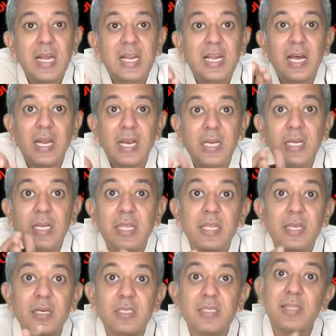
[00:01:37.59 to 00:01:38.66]
Current
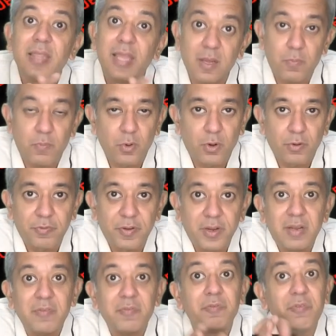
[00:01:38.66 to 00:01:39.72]
year's net profit,
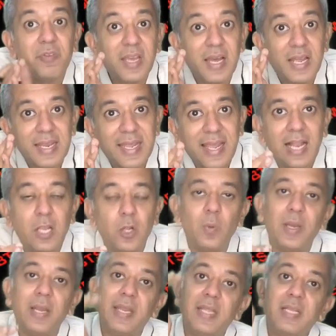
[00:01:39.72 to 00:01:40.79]
we are
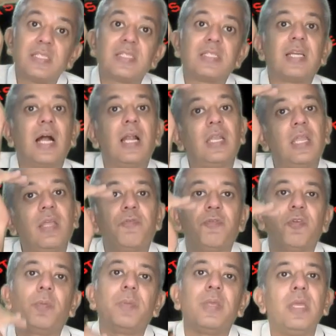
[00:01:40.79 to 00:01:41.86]
calculating starting
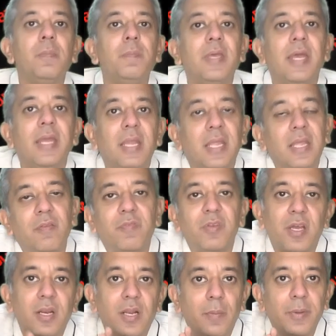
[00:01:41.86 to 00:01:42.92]
from EBIT and we
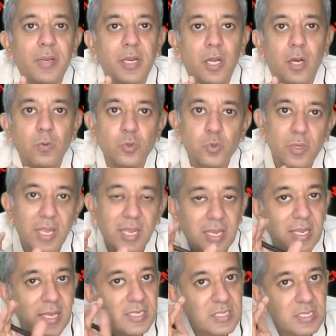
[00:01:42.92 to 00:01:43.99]
are coming down. So in any
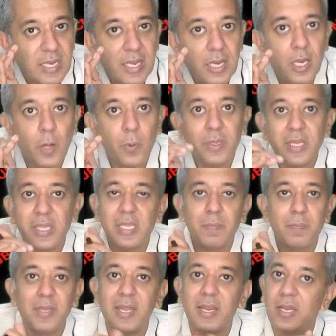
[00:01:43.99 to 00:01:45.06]
case, till now in
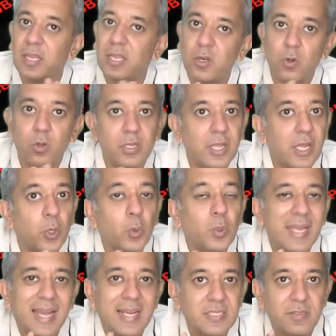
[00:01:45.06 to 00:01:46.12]
EBIT and all, there are no
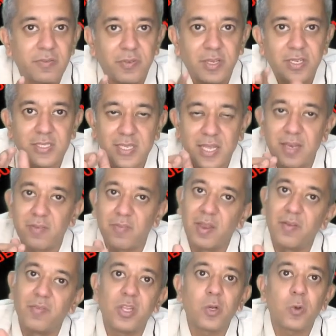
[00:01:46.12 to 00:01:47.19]
tax effects. And
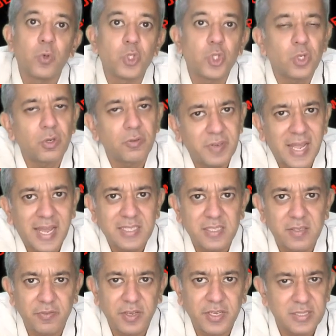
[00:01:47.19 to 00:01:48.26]
whenever the question of tax
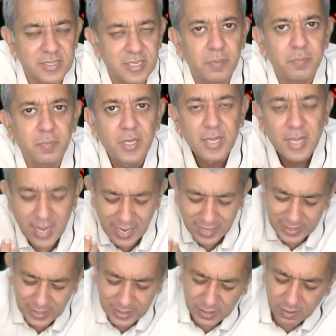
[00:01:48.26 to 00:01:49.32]
effects come, at
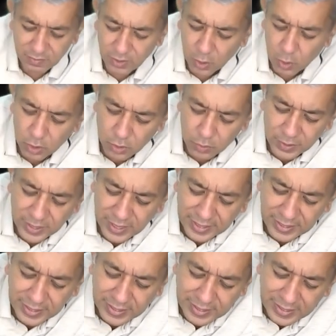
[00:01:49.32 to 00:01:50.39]
that time, we got to be
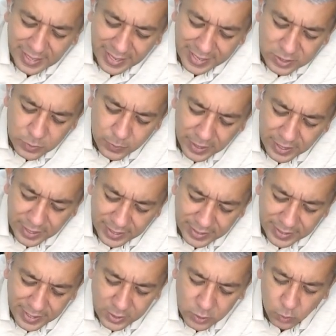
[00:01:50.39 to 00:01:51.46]
writing tax paid. And
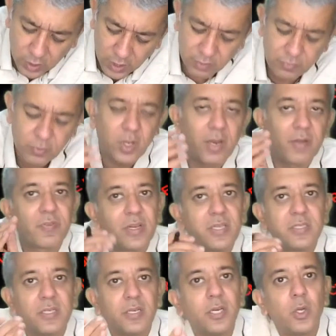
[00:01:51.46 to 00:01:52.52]
that is whatever we all have
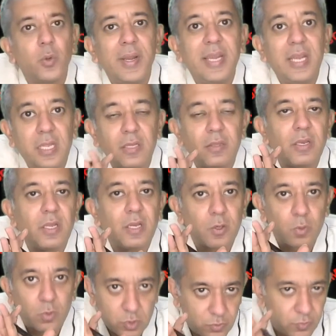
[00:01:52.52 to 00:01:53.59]
considered 23
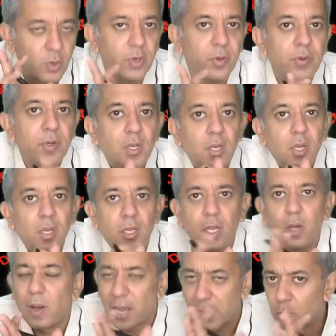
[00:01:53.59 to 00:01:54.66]
crores for.
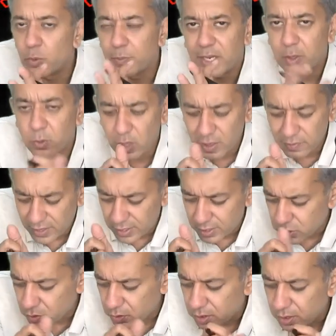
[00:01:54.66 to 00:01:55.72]
Now, I hope that you all have
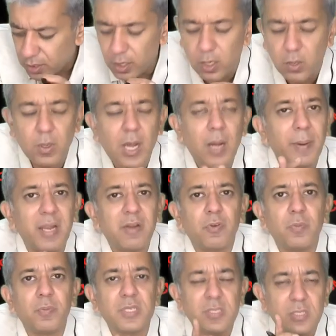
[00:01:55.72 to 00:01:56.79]
understood. Now, apart
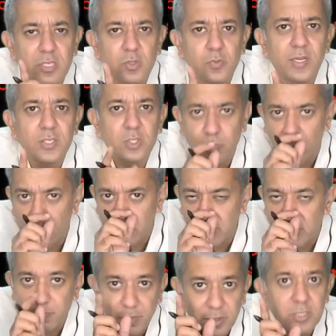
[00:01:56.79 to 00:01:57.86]
from this, just one small
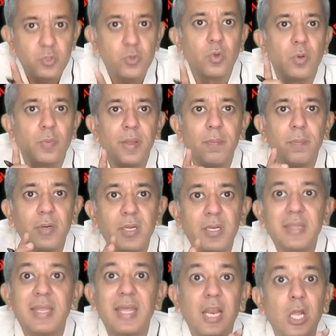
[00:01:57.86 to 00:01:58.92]
thing. Please do remember,
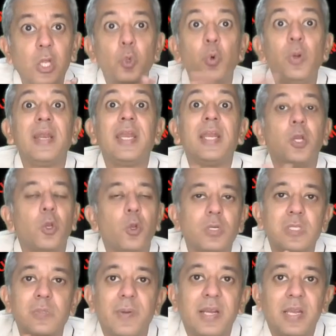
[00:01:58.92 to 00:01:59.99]
there are no
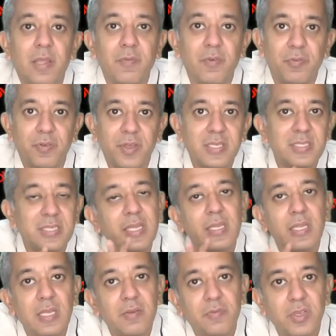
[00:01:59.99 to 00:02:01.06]
retrospective effects
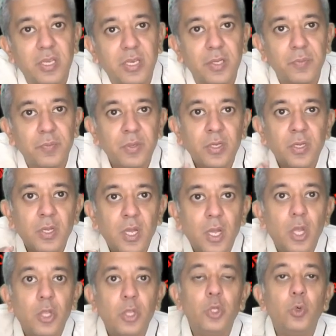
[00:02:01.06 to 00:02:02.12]
in EVA.
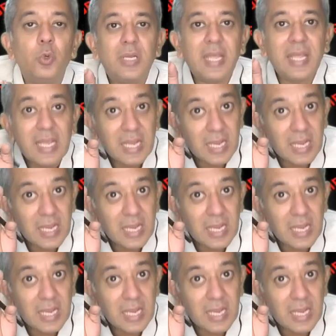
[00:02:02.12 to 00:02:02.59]
You take